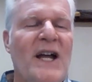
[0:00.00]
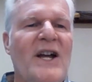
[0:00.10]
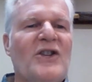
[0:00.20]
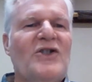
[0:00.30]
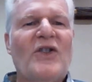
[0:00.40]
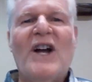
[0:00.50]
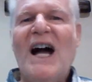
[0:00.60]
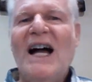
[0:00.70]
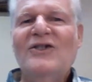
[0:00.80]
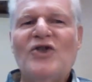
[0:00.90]
So the
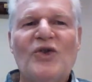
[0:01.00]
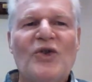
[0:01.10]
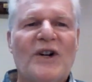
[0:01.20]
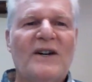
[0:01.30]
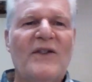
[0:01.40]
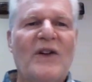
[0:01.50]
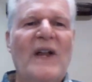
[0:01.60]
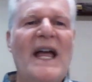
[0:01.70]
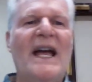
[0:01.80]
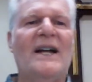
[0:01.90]
contour of the
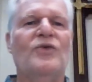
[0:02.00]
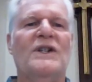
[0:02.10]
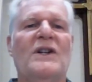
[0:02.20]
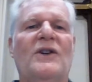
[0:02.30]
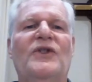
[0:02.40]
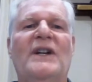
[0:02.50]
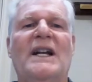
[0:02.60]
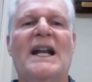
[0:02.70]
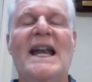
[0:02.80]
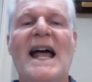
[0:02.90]
land resulted in
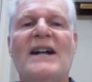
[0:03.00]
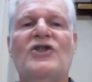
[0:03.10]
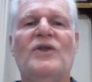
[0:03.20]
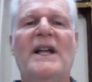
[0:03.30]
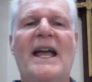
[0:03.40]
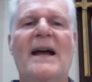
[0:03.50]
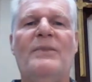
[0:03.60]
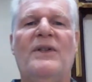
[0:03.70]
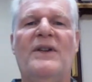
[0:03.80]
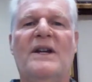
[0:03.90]
a natural
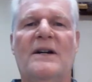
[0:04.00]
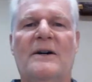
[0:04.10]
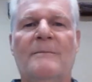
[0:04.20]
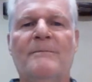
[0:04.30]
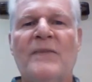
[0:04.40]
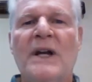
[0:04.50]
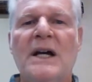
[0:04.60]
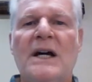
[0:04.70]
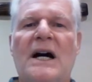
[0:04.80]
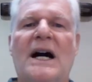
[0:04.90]
amphitheater,
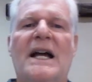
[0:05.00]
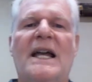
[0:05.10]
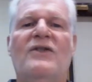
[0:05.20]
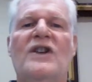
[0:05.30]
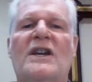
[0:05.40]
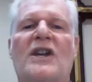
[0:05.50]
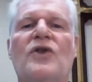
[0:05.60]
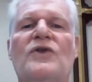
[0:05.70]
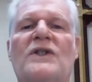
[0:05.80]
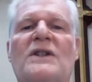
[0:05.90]
uh, and the
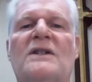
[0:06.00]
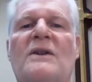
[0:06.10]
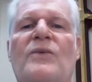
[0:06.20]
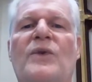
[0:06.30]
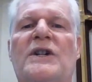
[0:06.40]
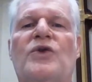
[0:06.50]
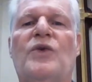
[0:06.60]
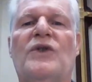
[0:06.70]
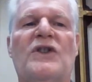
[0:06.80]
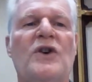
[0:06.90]
acoustics of which
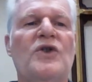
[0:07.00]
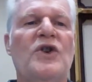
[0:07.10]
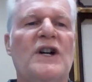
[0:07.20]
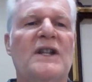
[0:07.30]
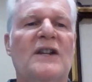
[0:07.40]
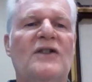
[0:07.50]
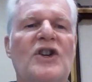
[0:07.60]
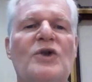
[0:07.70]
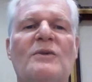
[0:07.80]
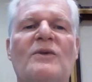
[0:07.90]
were so good that the
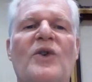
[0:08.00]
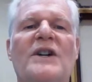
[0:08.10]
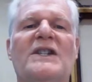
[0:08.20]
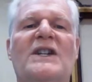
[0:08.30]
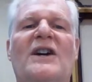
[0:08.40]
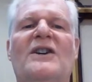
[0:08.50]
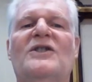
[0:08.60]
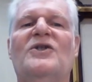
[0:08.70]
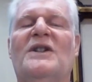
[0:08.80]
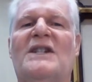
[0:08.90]
human voice carried
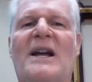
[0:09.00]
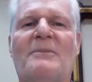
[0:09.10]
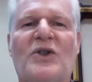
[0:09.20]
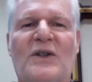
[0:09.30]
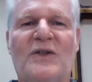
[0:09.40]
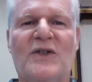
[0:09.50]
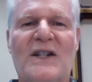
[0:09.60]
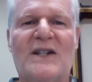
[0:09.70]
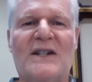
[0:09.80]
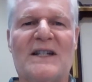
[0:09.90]
to exceptional
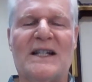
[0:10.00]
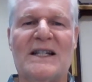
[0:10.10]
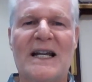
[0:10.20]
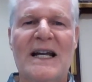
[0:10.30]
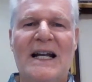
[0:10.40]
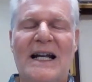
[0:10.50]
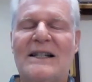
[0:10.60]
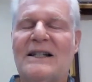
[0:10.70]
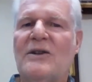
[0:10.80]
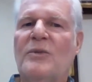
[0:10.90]
distances.
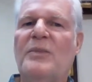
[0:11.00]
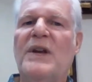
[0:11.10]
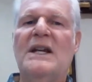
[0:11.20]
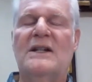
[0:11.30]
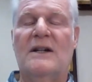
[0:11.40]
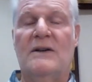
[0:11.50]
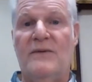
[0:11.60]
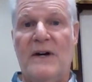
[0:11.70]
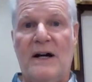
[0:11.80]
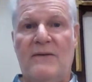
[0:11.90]
That's a little piece of,
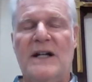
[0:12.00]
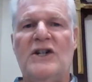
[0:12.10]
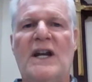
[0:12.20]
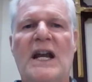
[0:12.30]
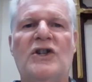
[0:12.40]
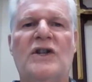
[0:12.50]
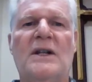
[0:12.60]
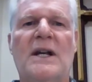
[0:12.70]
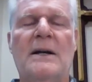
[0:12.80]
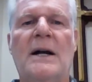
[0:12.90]
of education
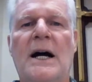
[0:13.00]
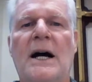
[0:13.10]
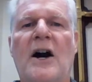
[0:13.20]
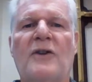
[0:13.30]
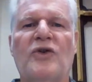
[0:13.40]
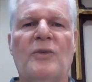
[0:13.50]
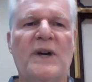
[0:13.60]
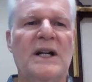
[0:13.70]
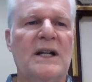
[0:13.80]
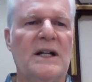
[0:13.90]
that uh, Arthur
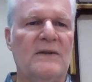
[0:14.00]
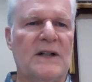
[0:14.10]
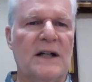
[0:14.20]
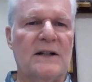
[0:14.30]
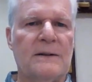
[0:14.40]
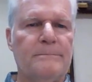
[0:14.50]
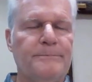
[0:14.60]
Pink gives us.